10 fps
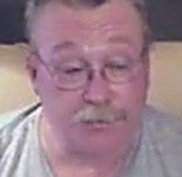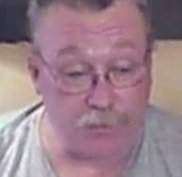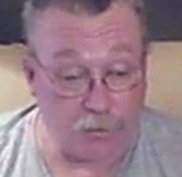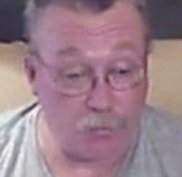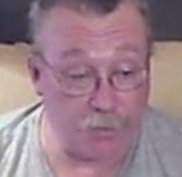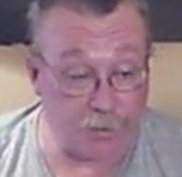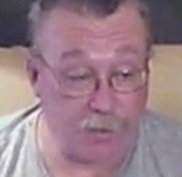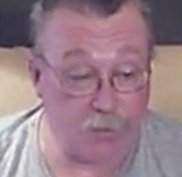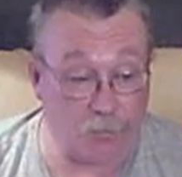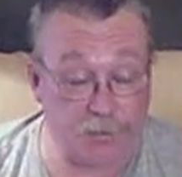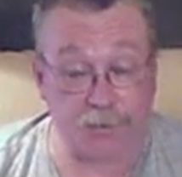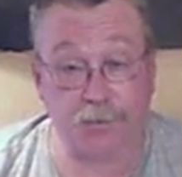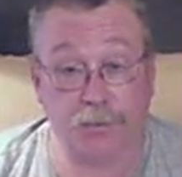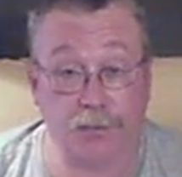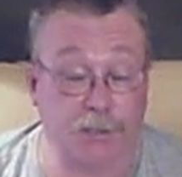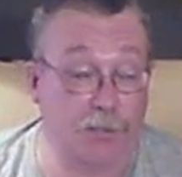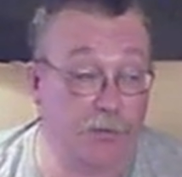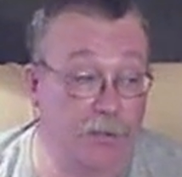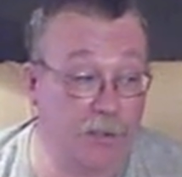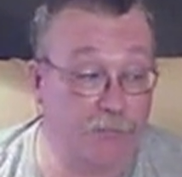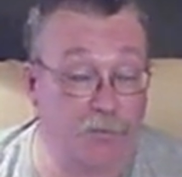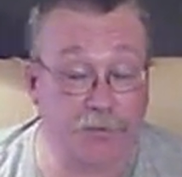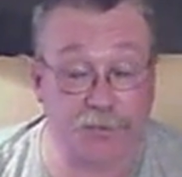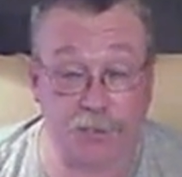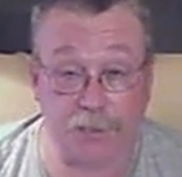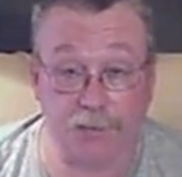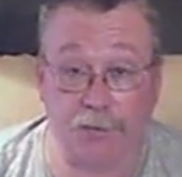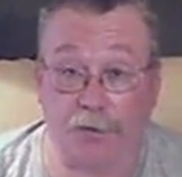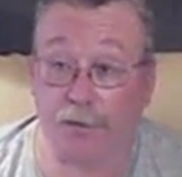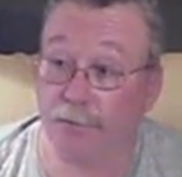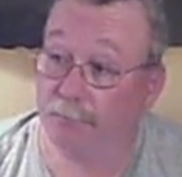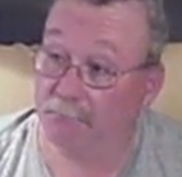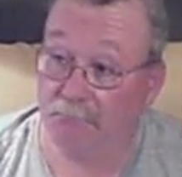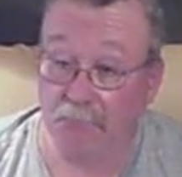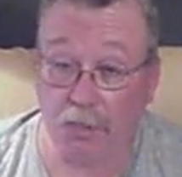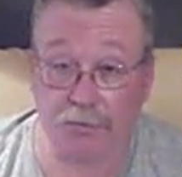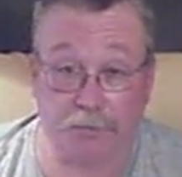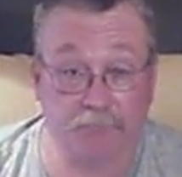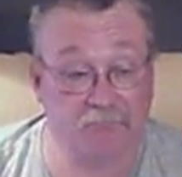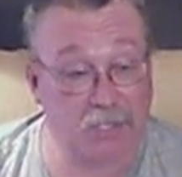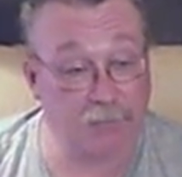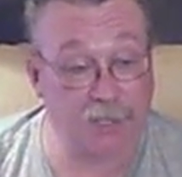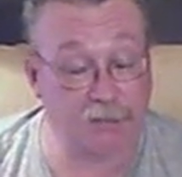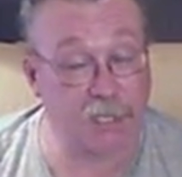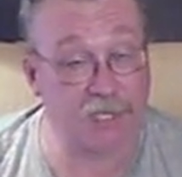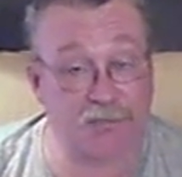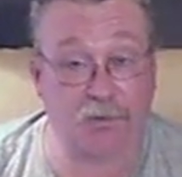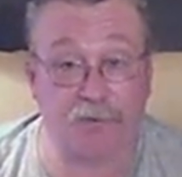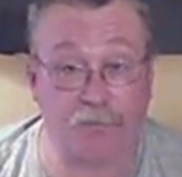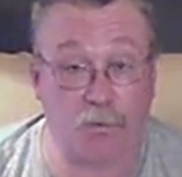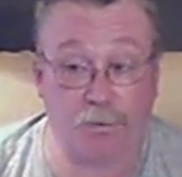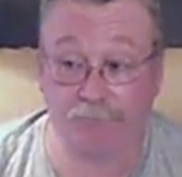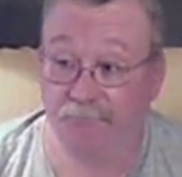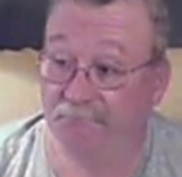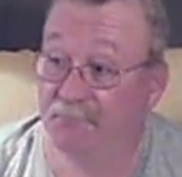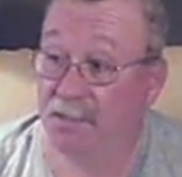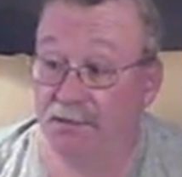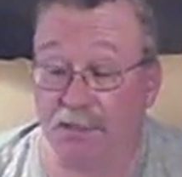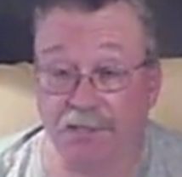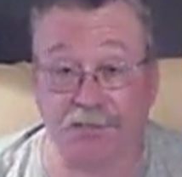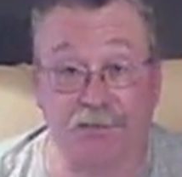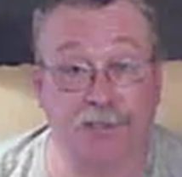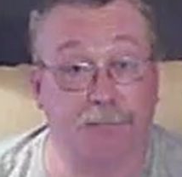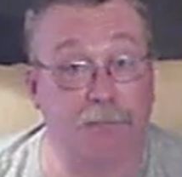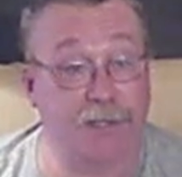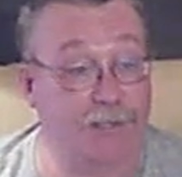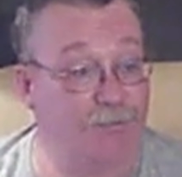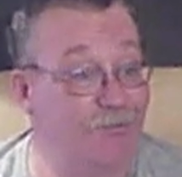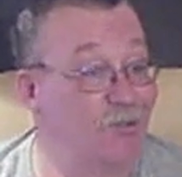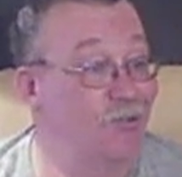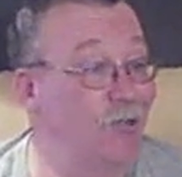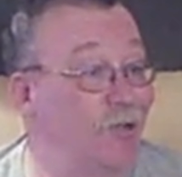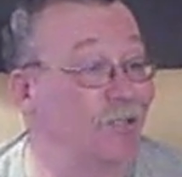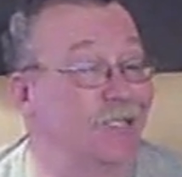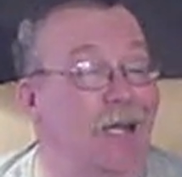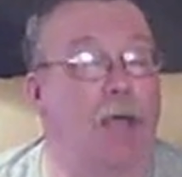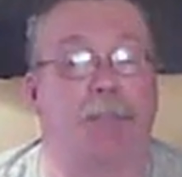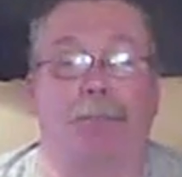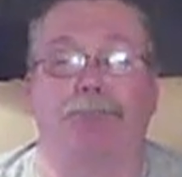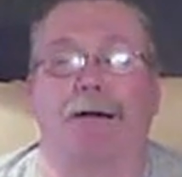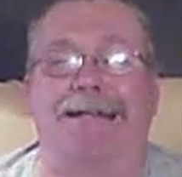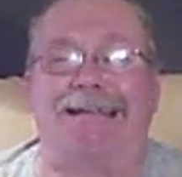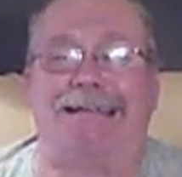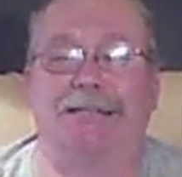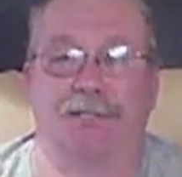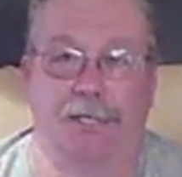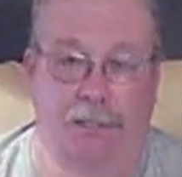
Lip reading: It's all going together once it's cooked into the oven with the cheese on it, melted, come out in casserole form. Tastes so good, make your tongue slap your brains